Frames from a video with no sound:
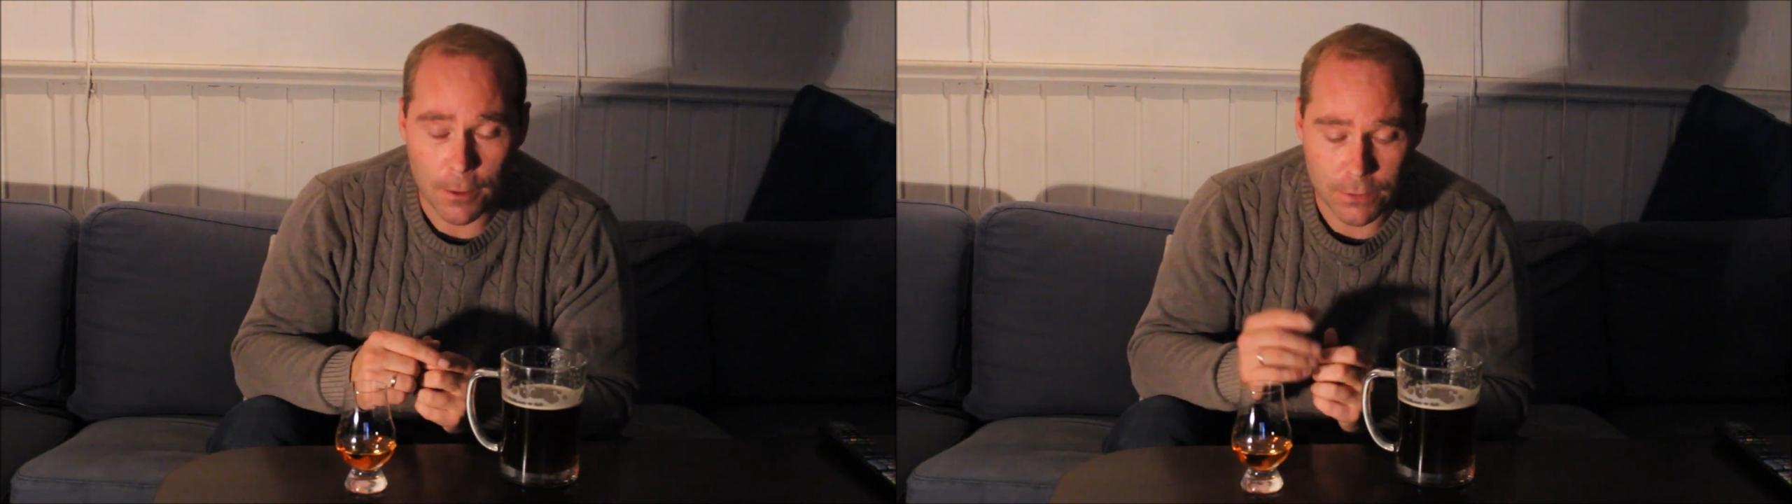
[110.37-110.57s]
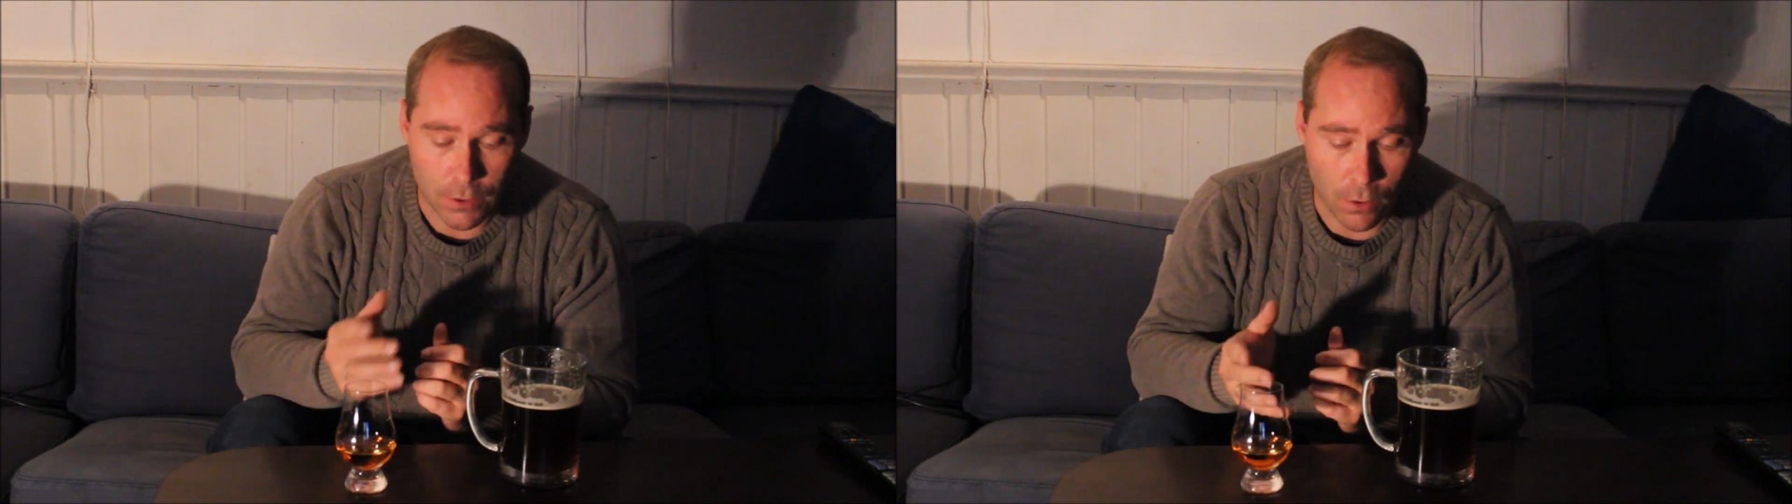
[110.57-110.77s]

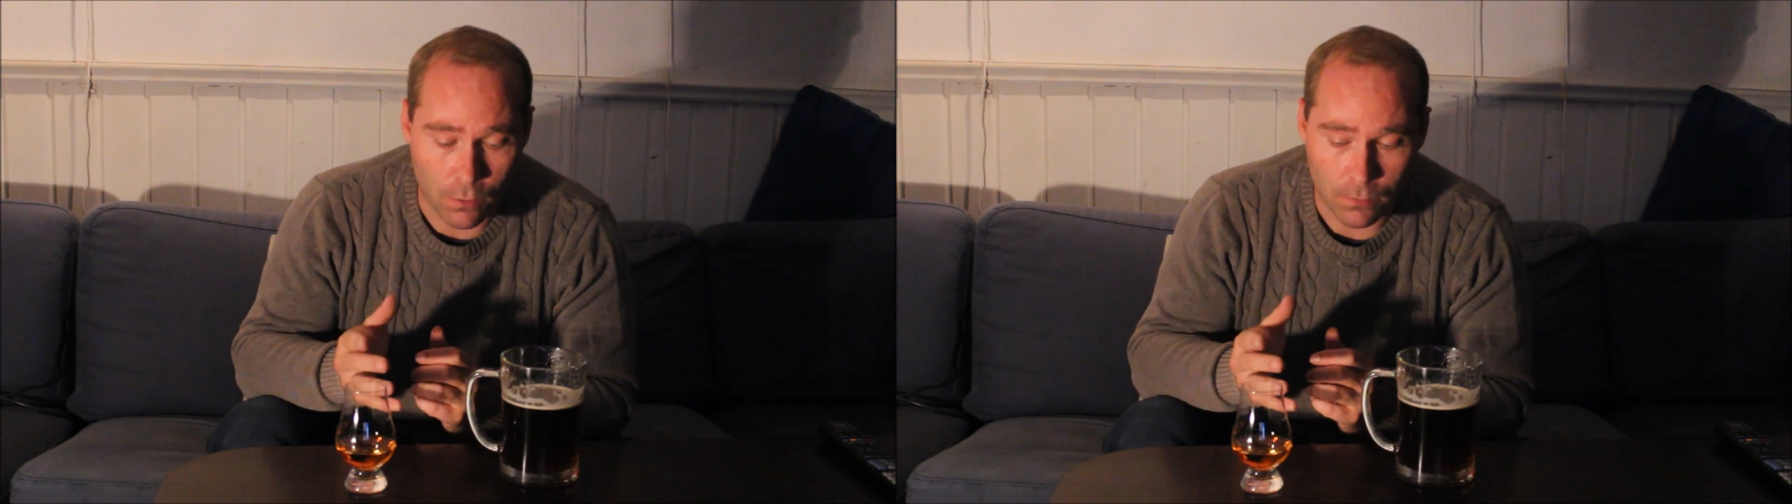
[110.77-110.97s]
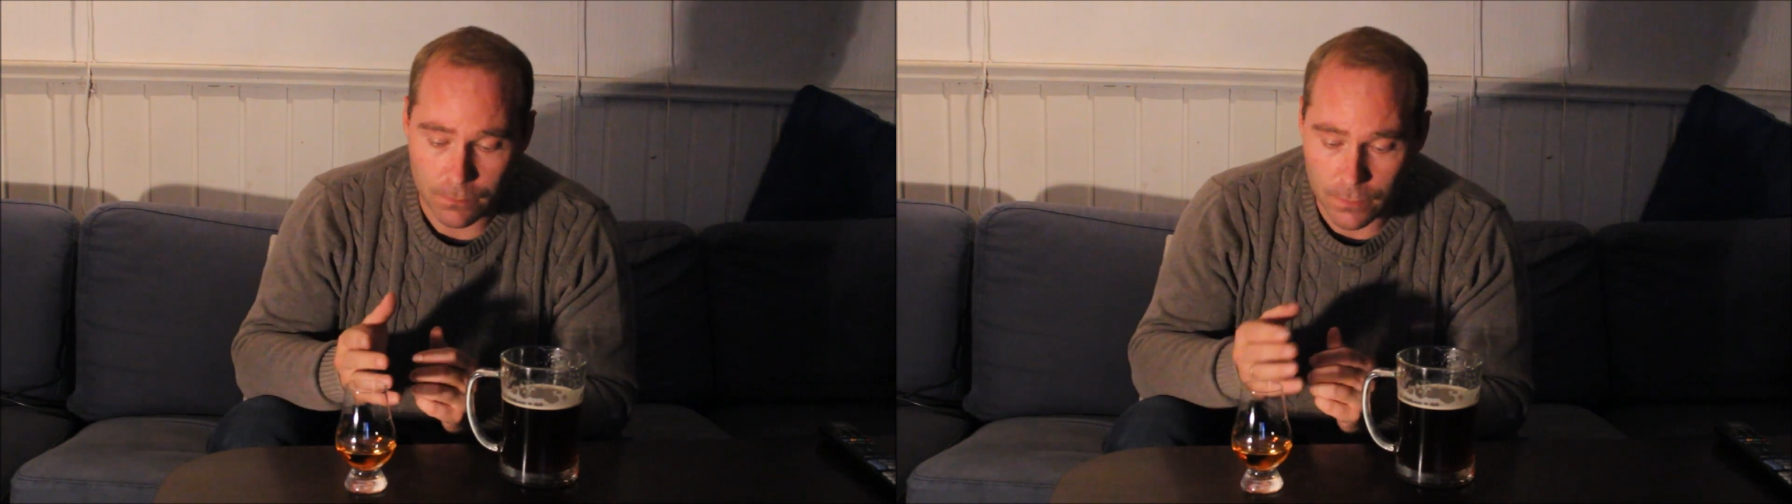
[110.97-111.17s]

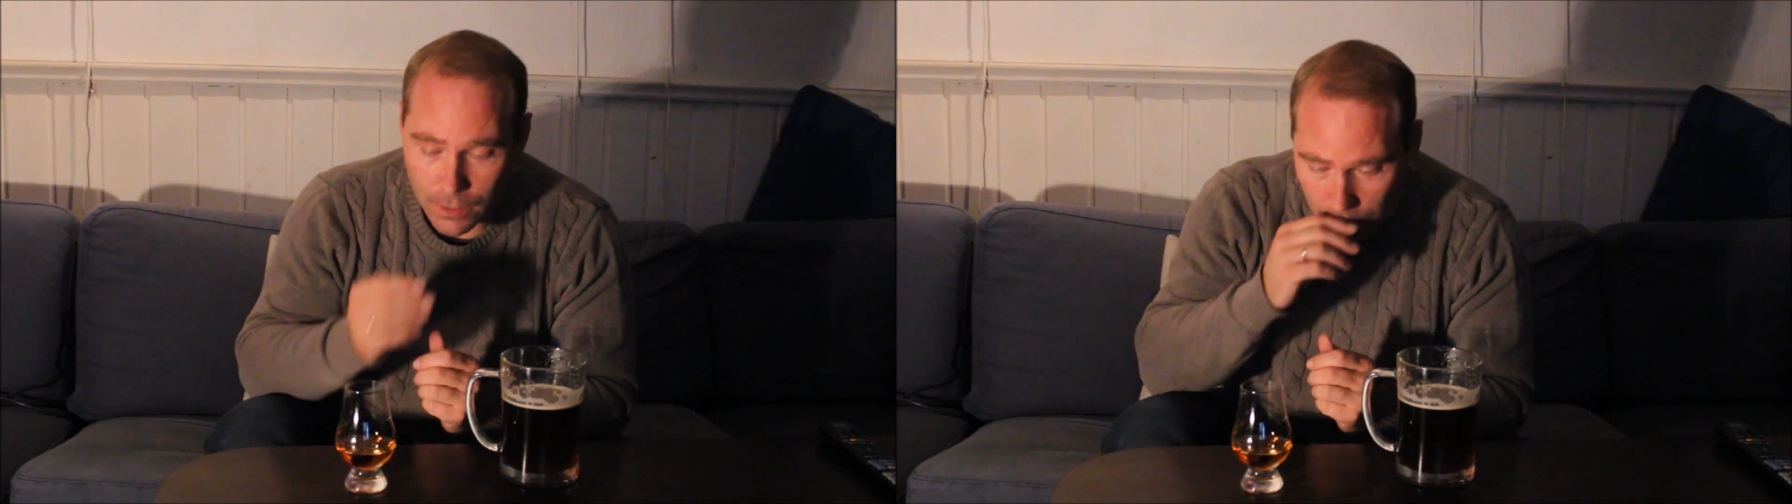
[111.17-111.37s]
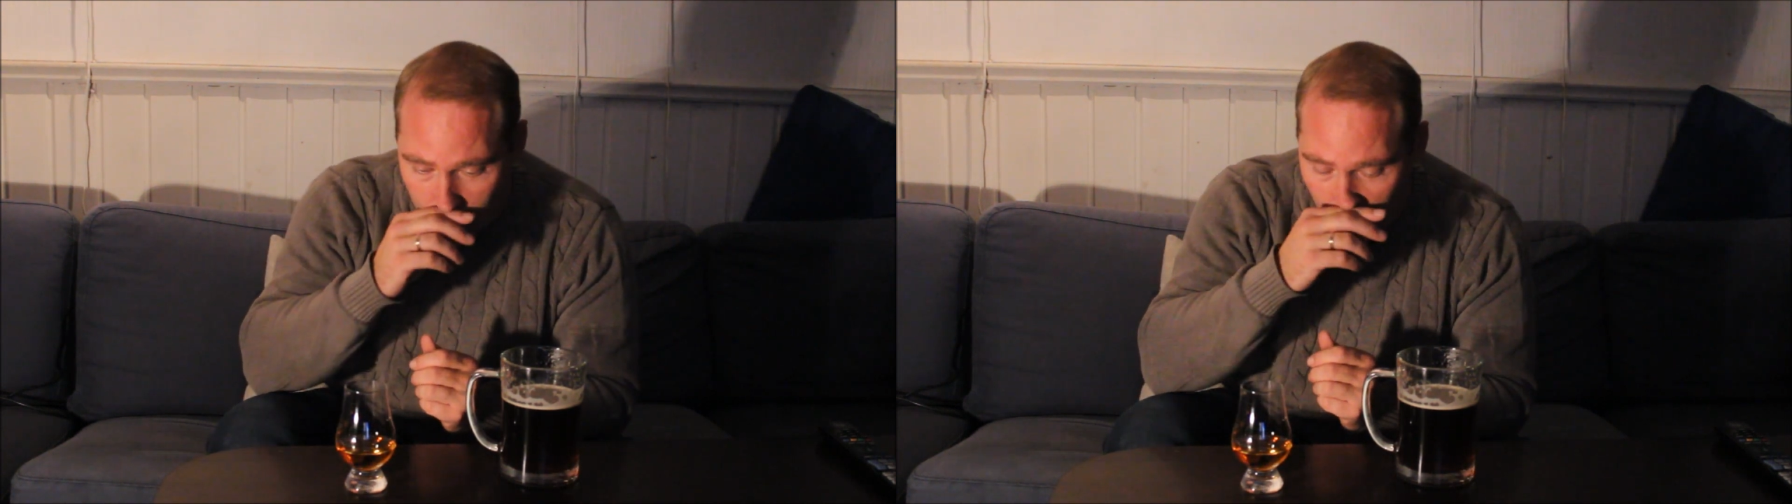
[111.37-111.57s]
So
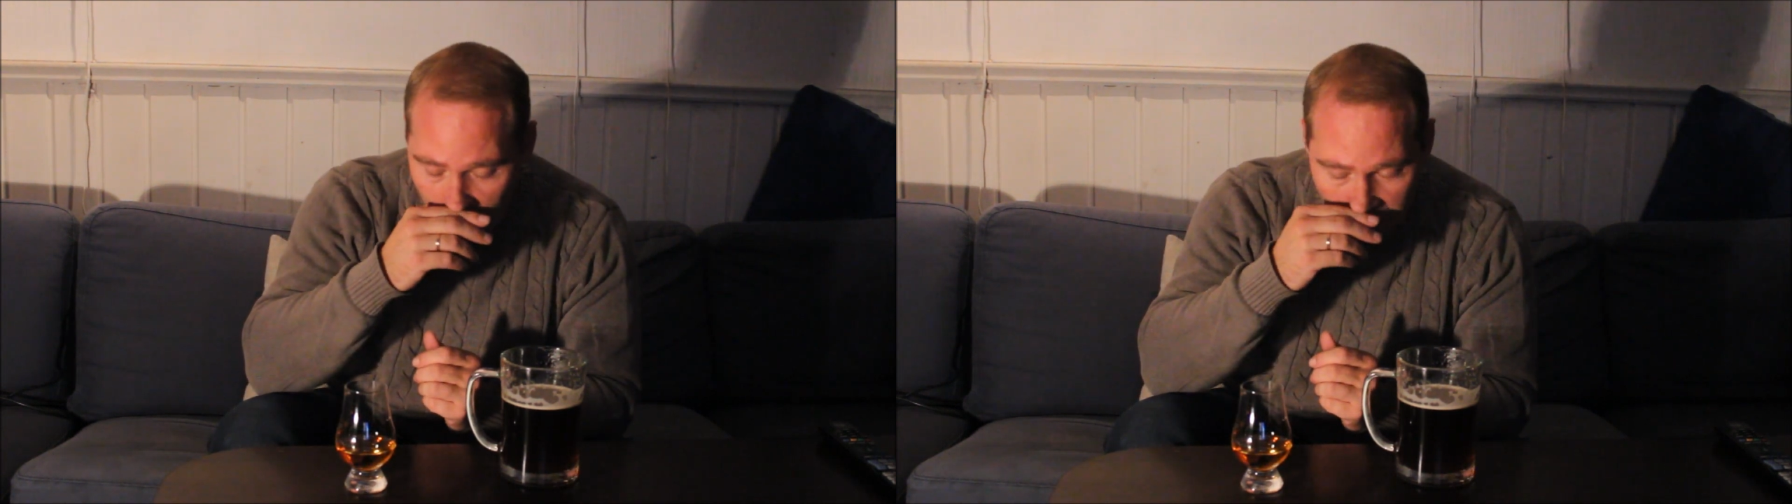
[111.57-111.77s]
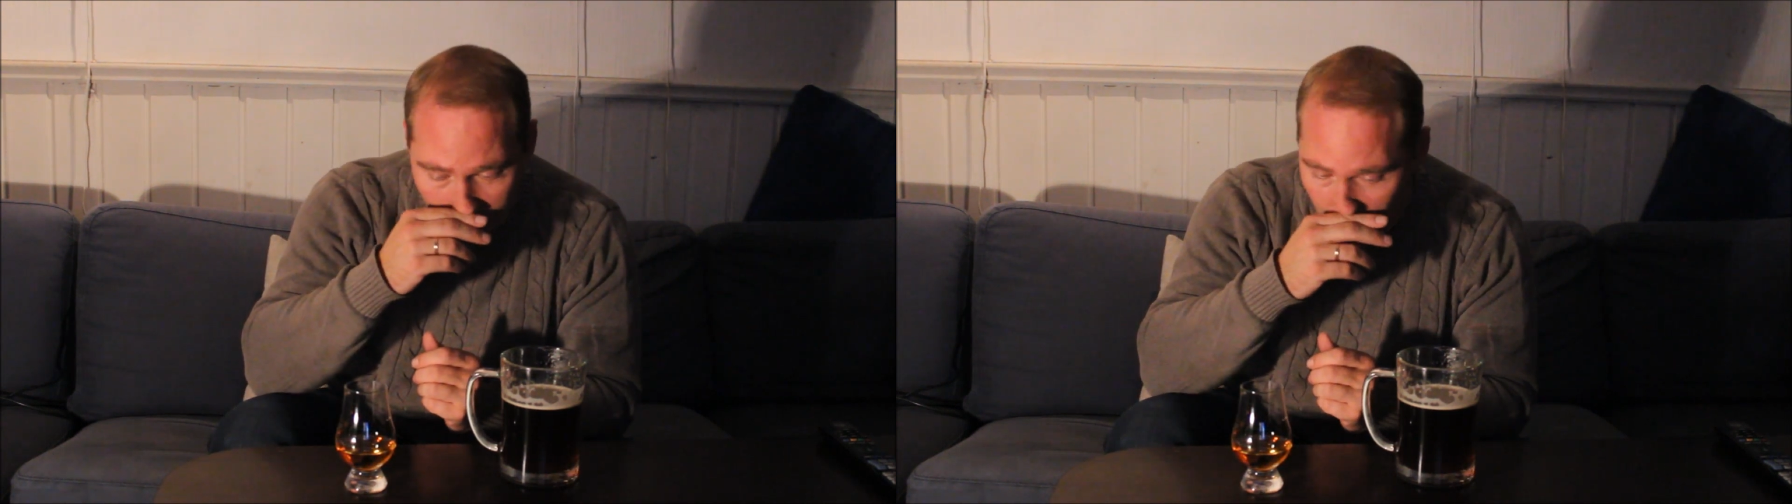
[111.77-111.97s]
here's what